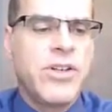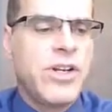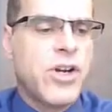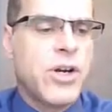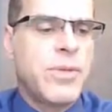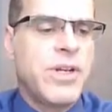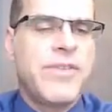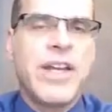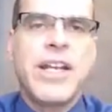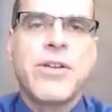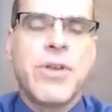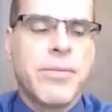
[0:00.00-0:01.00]
to determine if
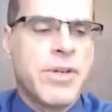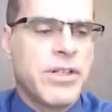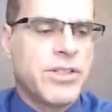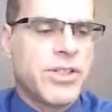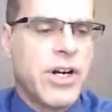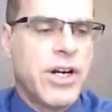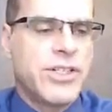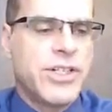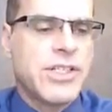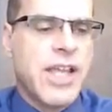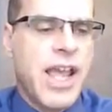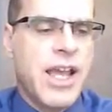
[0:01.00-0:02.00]
any criminal
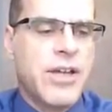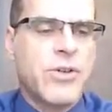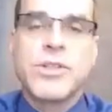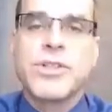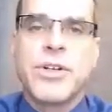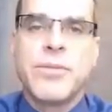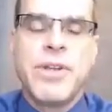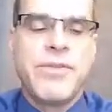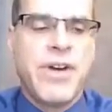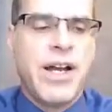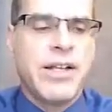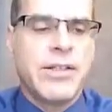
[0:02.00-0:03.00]
charges can or should
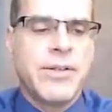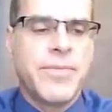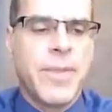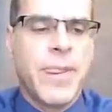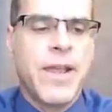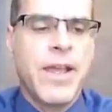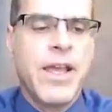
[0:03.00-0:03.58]
be filed.